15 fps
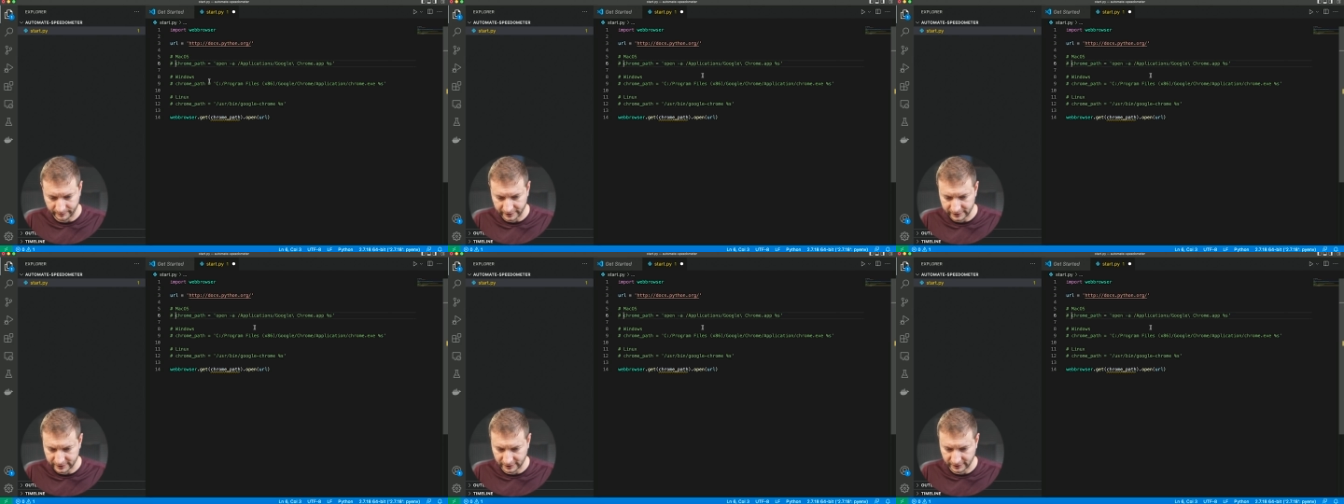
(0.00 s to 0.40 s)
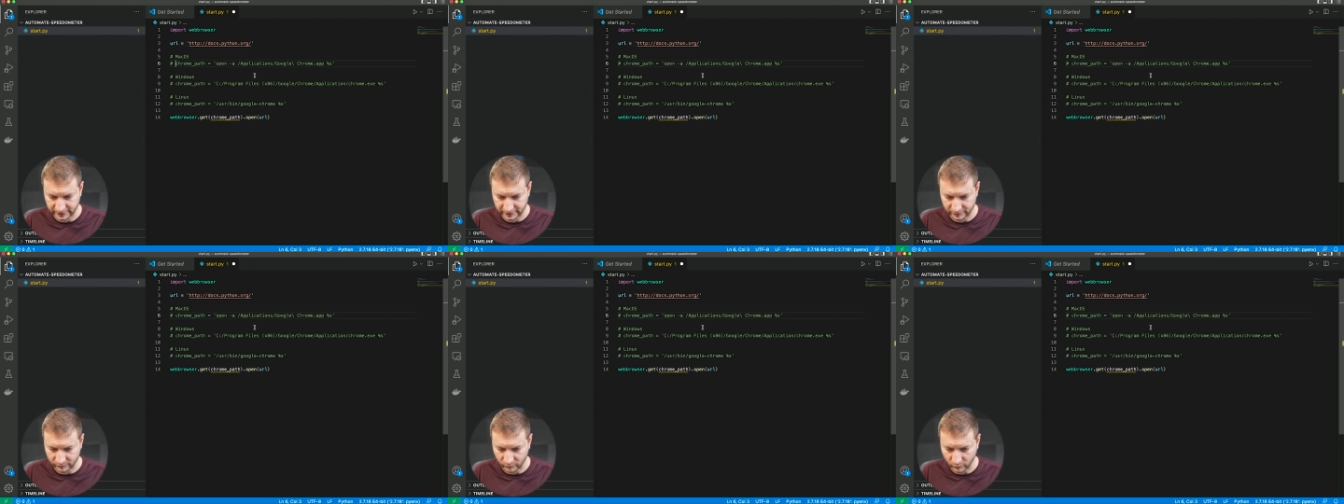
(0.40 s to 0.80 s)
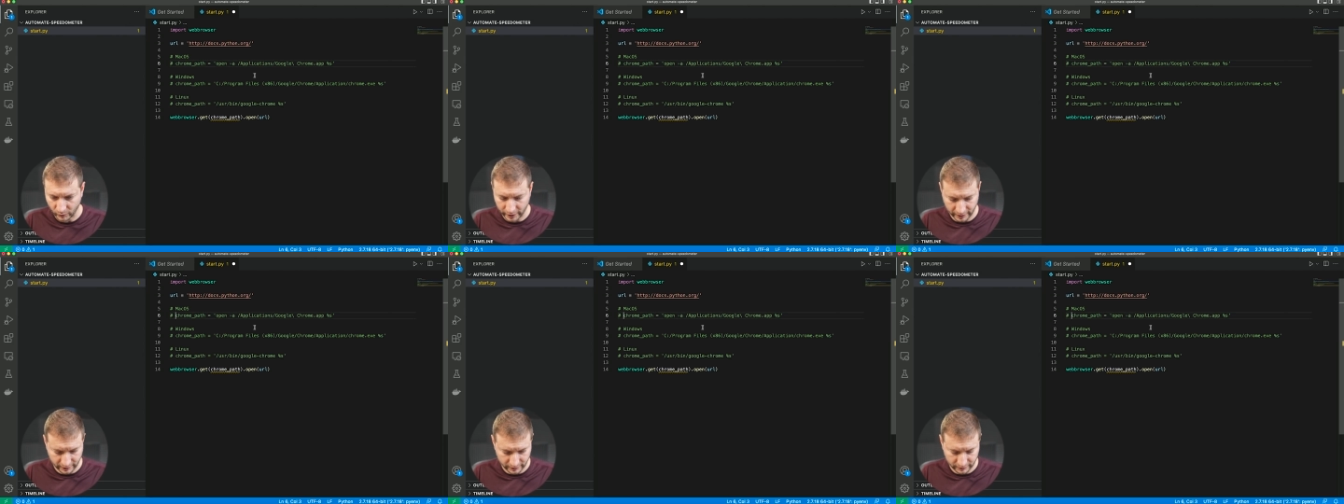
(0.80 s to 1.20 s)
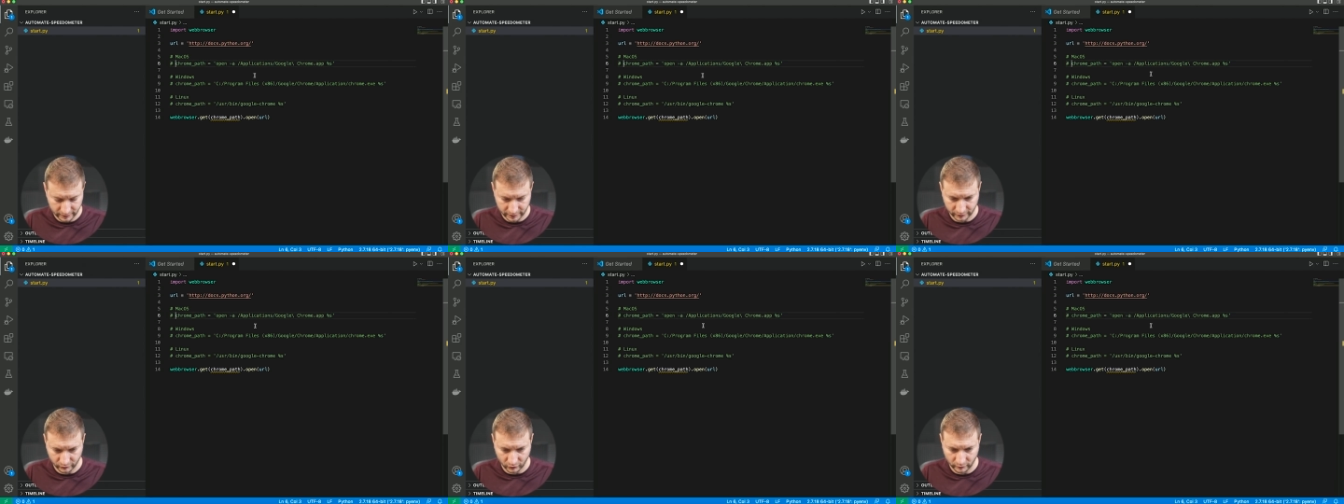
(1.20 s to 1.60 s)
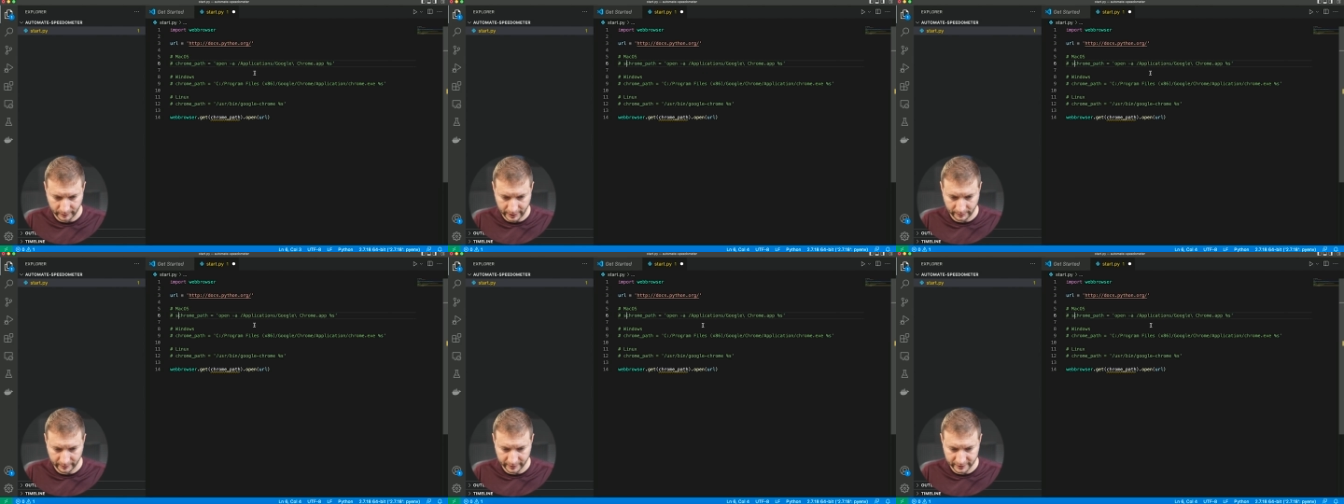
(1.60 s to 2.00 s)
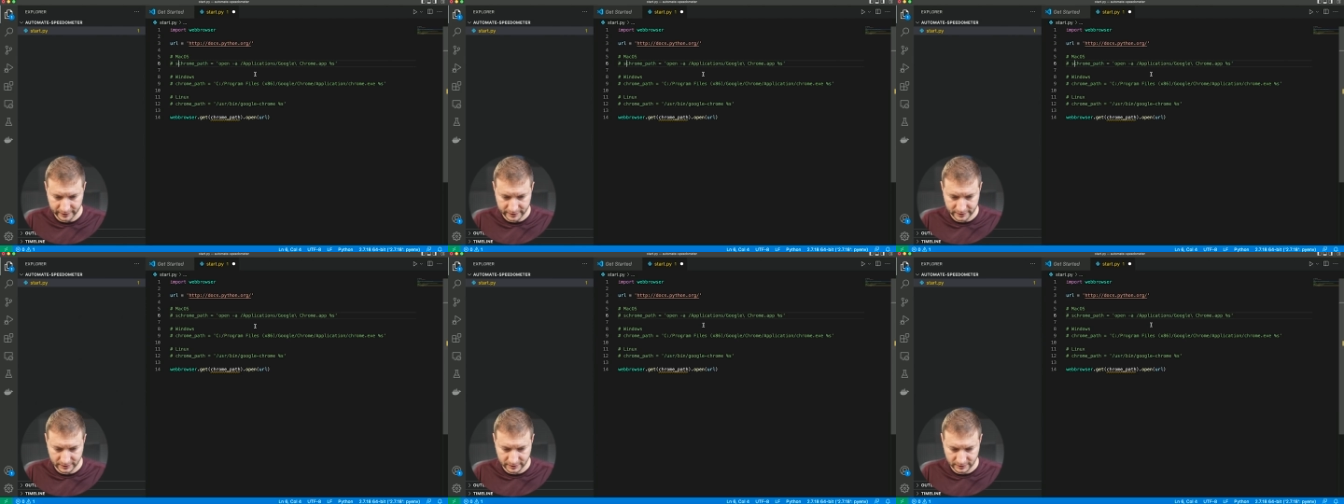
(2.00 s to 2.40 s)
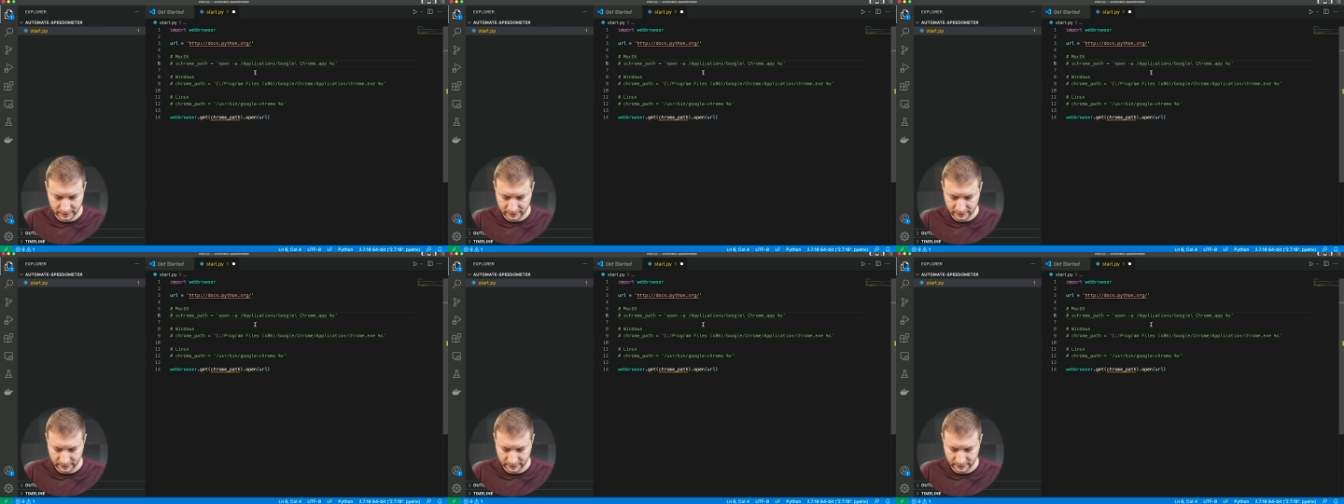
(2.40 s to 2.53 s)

me telling it where the Chrome app is.